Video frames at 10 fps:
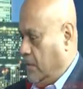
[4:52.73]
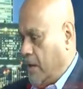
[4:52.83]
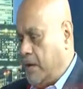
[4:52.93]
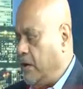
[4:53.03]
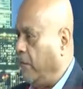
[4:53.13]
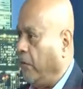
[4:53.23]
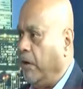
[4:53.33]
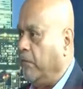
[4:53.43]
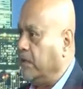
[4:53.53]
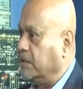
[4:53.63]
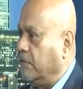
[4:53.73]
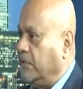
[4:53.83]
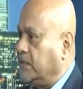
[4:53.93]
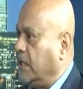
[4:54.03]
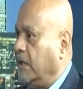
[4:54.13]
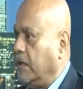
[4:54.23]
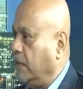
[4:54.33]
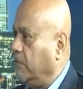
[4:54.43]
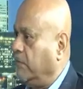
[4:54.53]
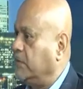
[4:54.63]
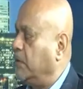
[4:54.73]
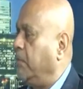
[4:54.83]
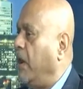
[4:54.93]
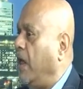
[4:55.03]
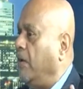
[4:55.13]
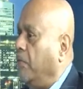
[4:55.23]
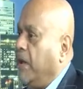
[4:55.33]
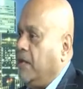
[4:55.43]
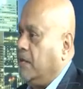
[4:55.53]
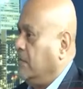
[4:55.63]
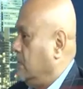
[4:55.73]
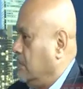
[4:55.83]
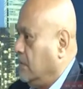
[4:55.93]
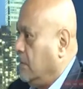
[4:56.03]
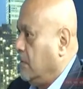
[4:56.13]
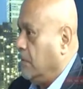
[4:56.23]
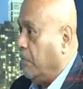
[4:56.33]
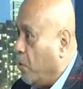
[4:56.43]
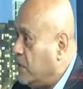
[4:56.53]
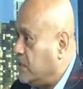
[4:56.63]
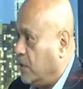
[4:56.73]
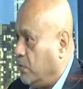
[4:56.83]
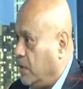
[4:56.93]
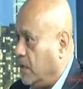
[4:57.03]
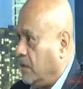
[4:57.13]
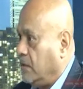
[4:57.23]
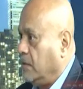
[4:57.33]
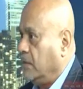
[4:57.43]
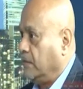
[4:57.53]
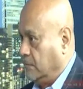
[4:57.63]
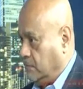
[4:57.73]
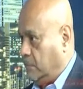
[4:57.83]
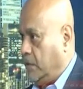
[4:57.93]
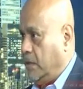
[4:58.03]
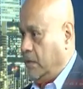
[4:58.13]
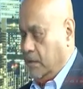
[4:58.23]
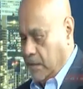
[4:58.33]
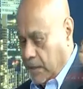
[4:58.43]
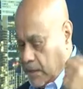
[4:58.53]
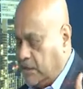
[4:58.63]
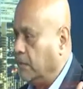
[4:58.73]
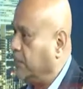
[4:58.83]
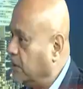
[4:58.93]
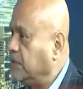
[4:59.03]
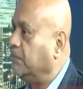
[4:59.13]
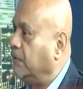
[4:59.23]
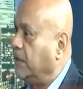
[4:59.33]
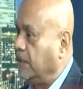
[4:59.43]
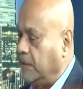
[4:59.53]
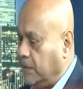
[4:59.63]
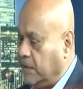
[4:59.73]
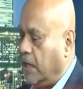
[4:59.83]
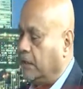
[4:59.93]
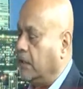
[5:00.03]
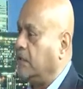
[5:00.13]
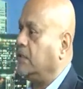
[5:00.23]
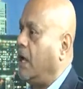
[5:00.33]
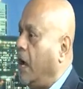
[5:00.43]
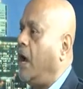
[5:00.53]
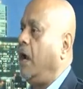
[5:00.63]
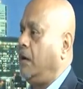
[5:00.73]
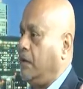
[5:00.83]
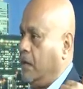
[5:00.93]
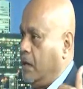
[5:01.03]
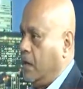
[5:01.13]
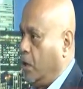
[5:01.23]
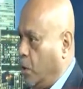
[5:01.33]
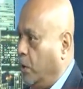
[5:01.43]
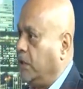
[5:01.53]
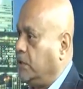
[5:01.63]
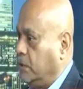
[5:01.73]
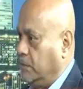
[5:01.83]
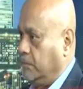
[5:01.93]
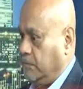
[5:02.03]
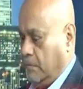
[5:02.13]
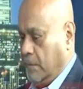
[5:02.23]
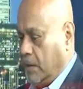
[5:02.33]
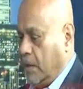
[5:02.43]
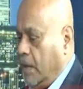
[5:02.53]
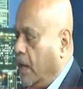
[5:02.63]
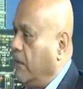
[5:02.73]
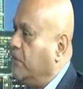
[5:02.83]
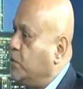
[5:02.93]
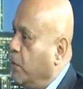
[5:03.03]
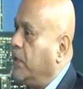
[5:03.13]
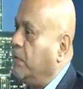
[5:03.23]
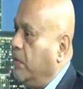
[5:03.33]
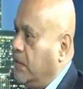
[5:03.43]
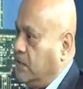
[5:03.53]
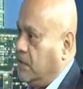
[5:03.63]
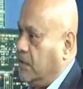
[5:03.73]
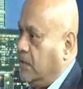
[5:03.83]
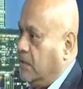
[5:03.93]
Indian Railways, and we signed that we will supply or make the bogies out there, right? There is a possibility that Tatas are going to have a joint venture